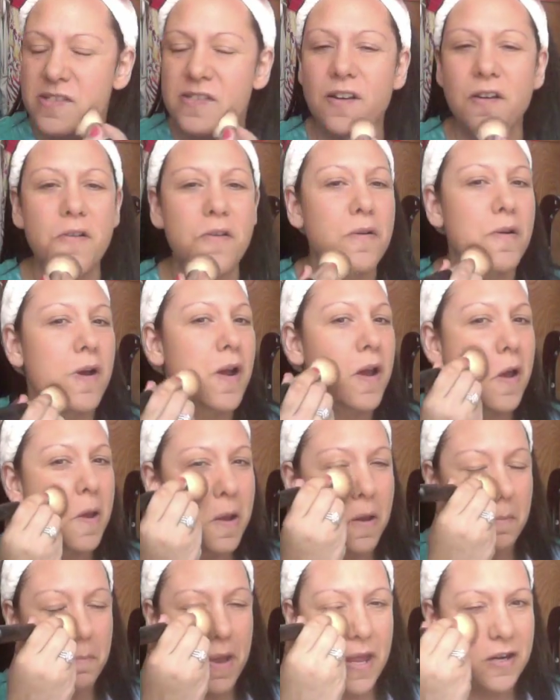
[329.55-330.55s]
So
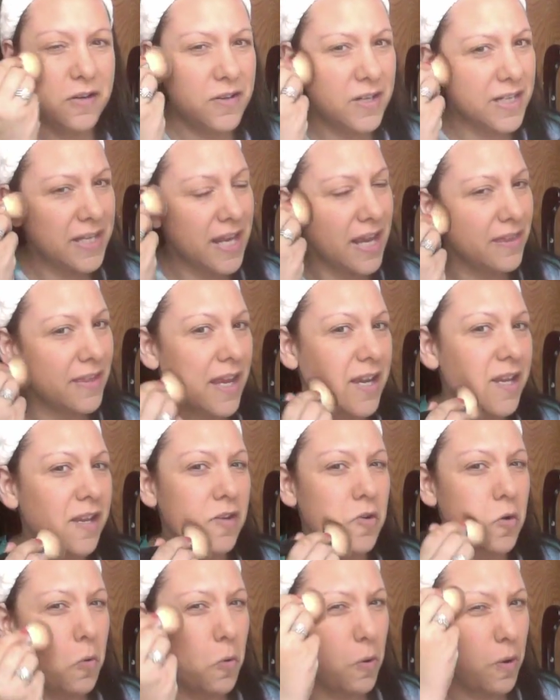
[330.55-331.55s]
better to get like
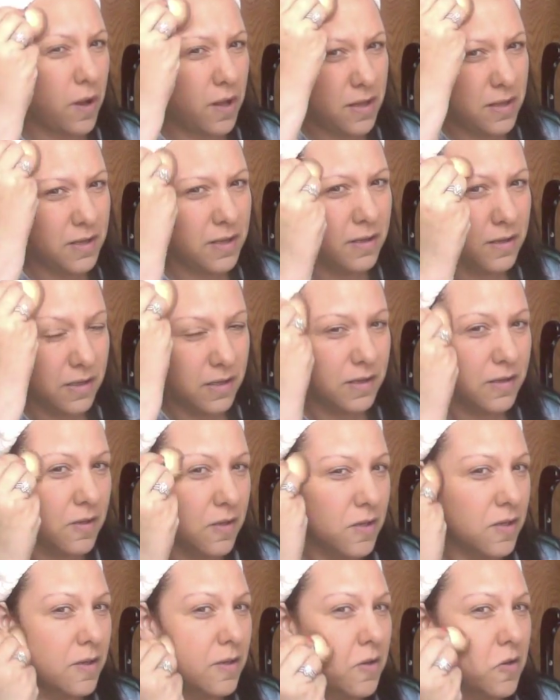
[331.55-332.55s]
it all.
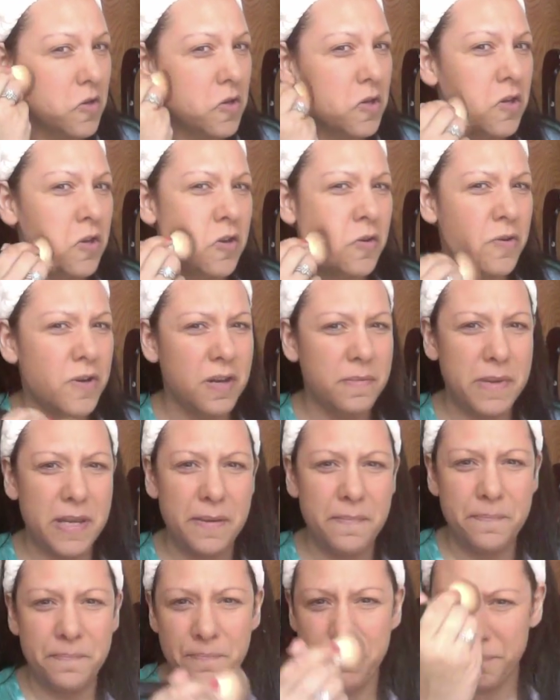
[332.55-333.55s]
You know what I
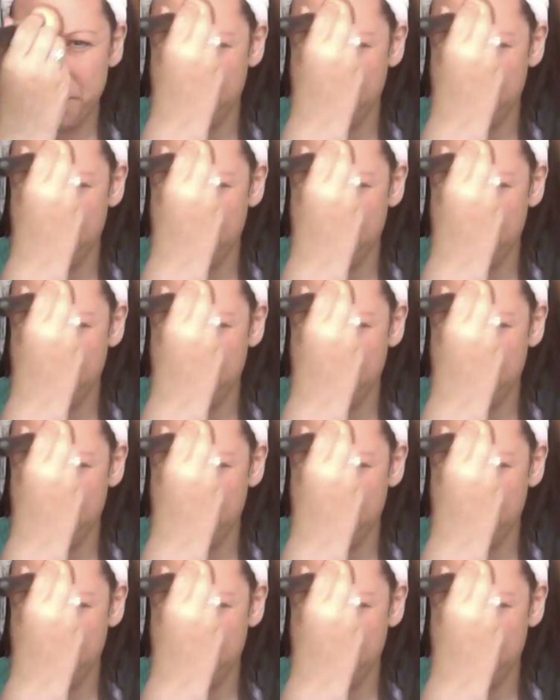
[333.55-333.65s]
mean?